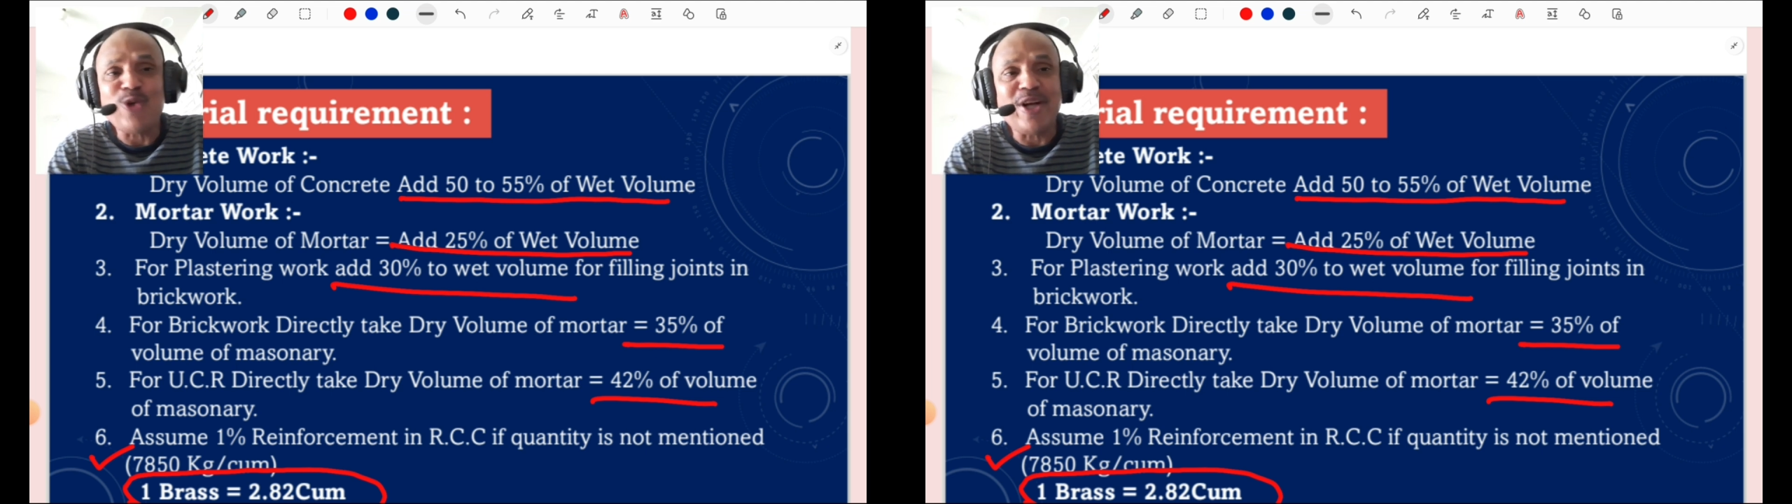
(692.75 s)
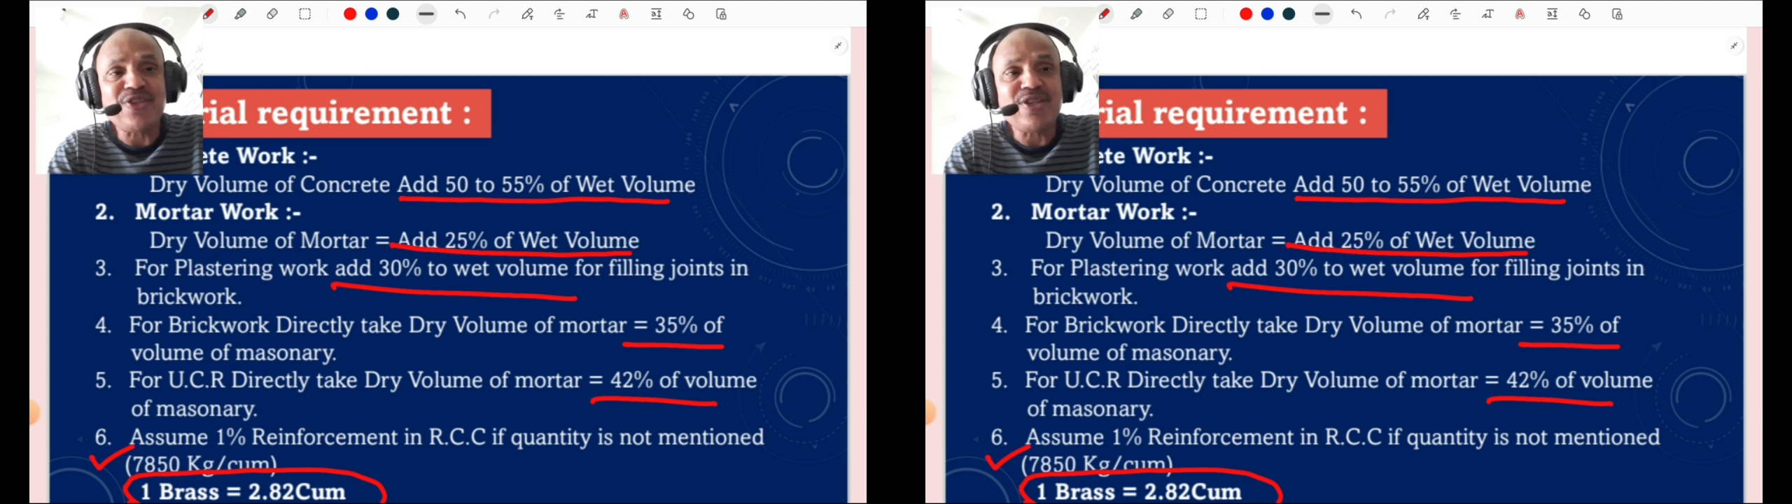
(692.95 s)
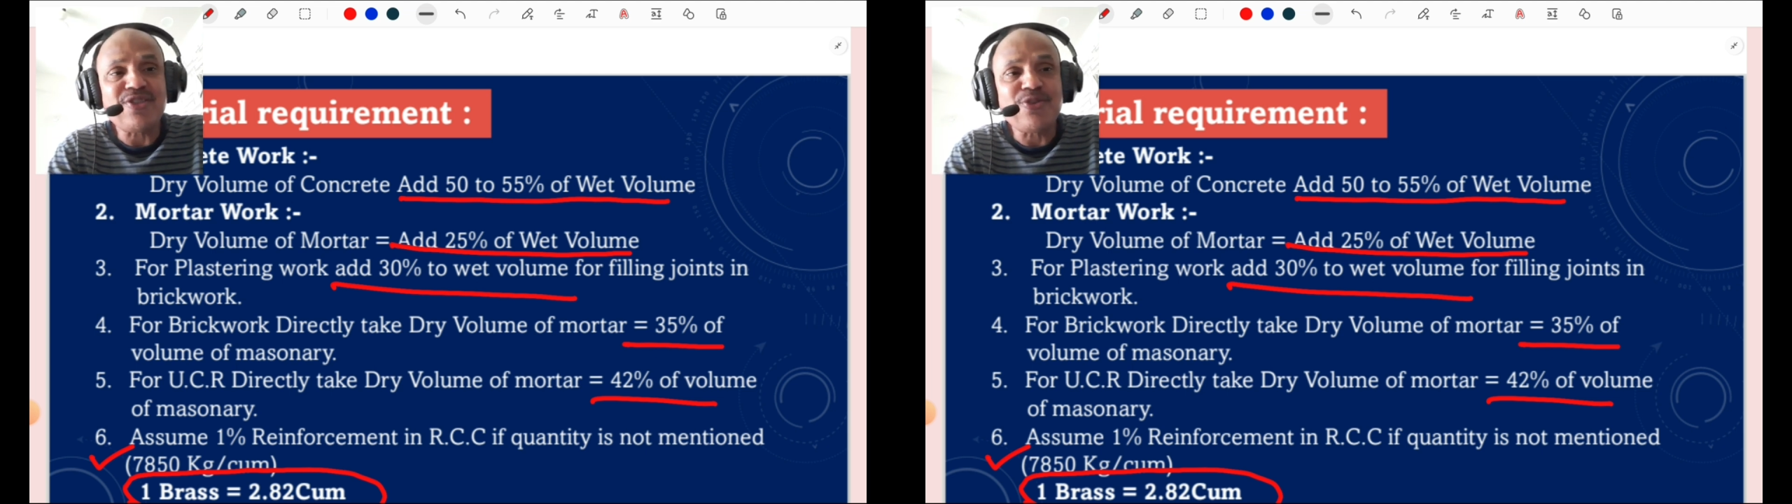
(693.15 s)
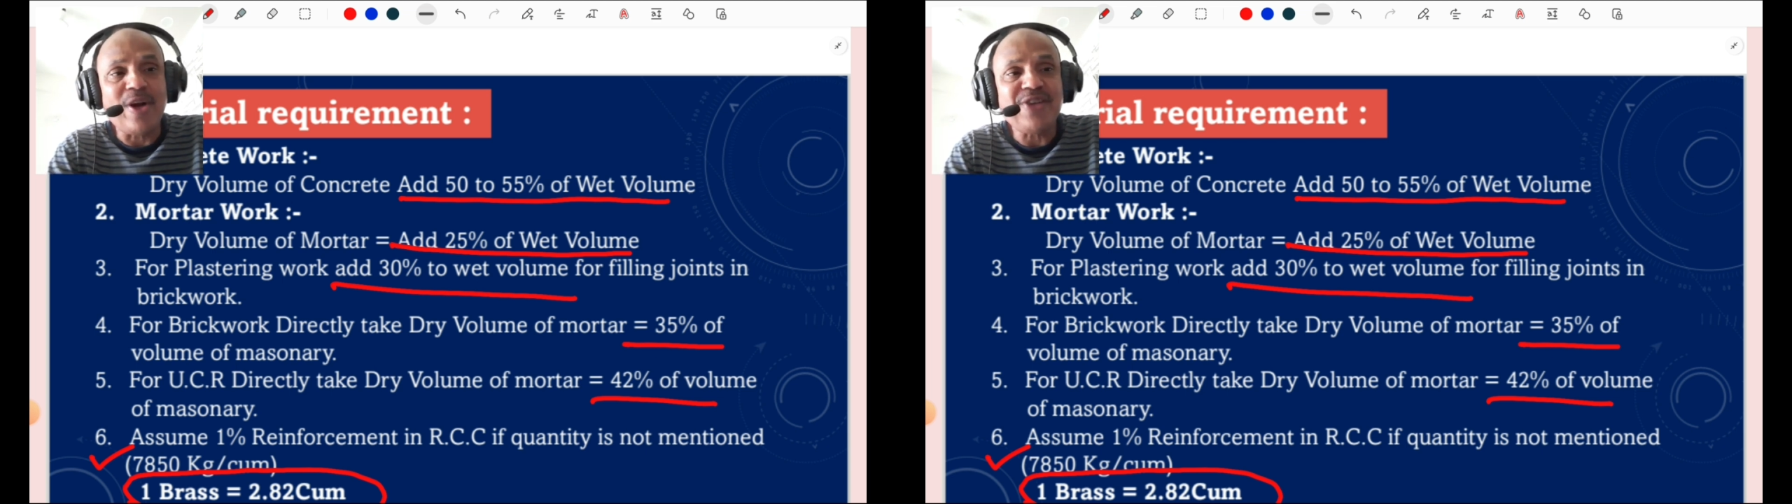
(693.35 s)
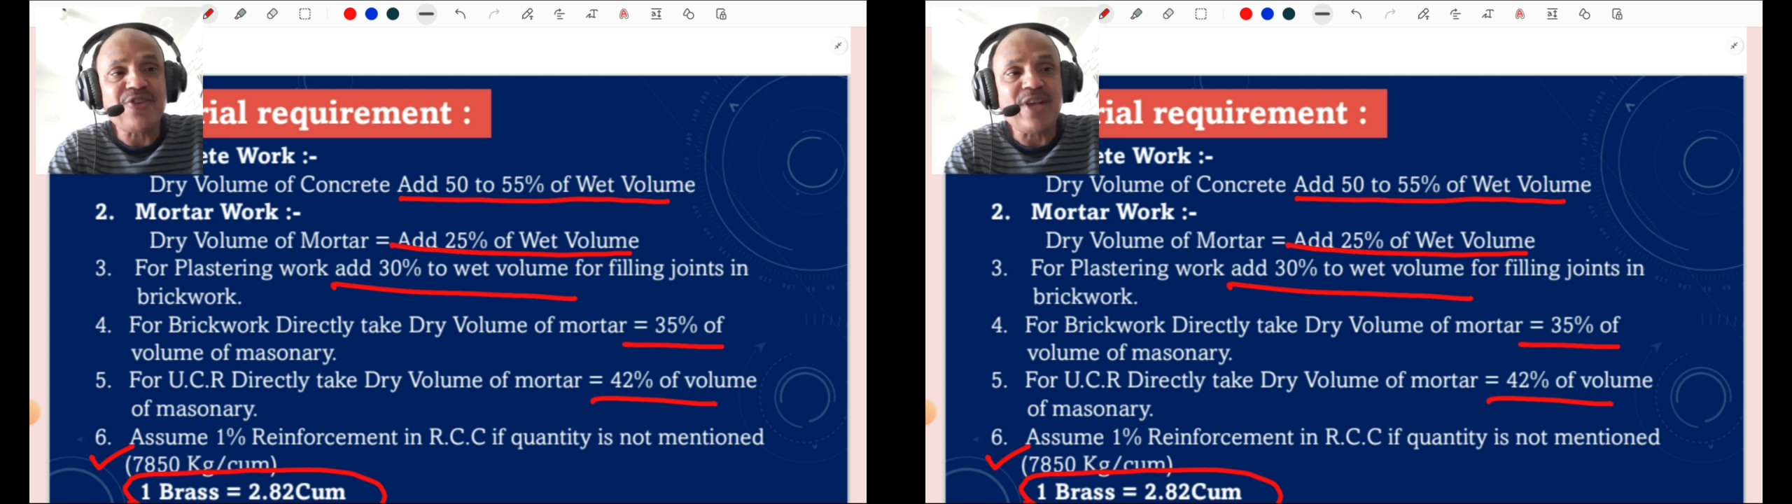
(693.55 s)
joints
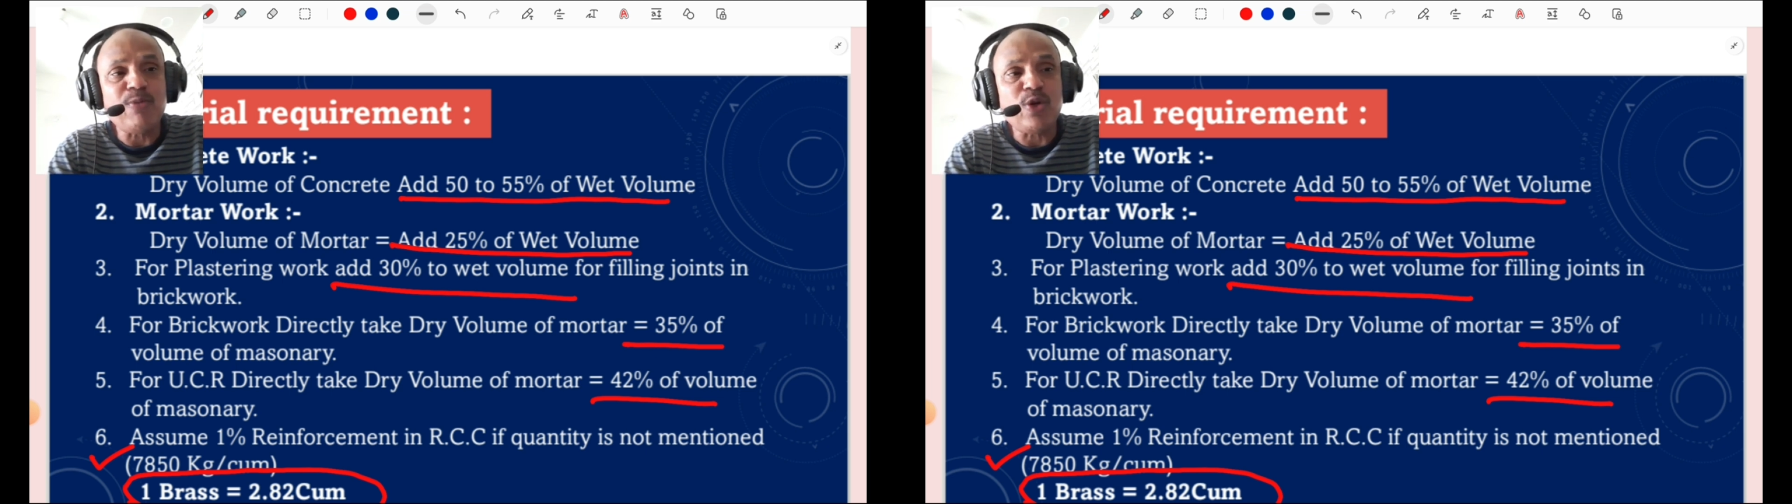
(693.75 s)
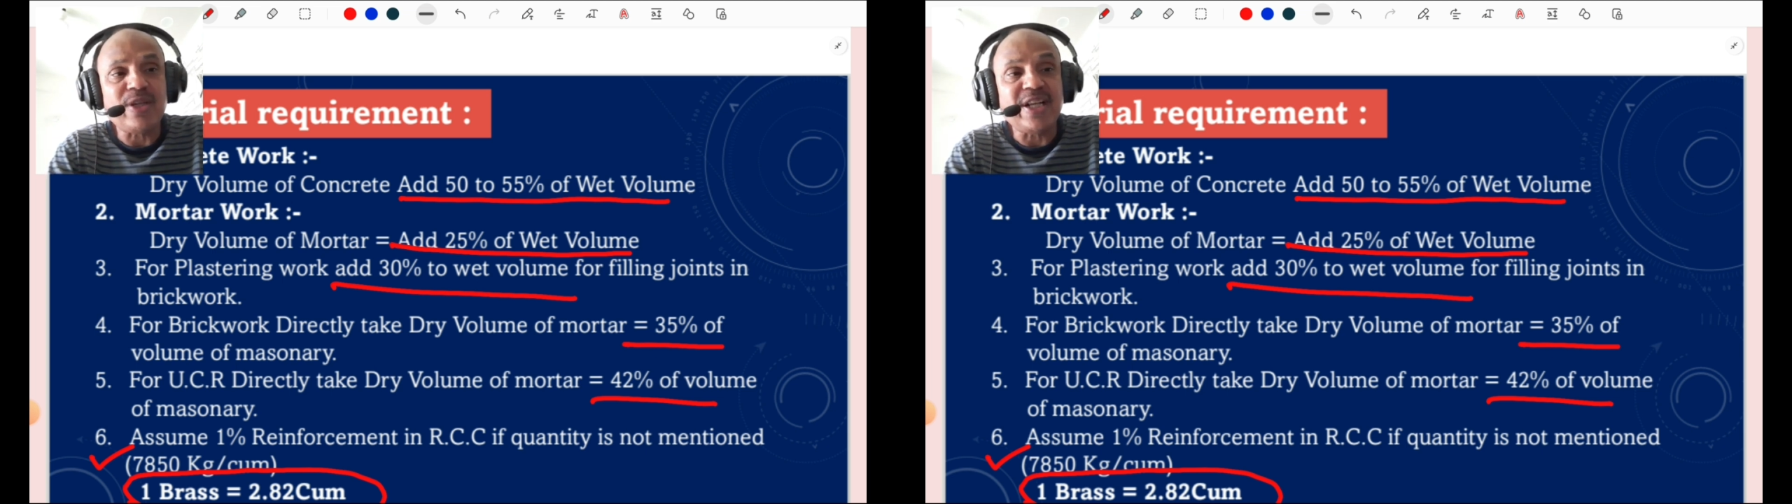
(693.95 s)
joints are more.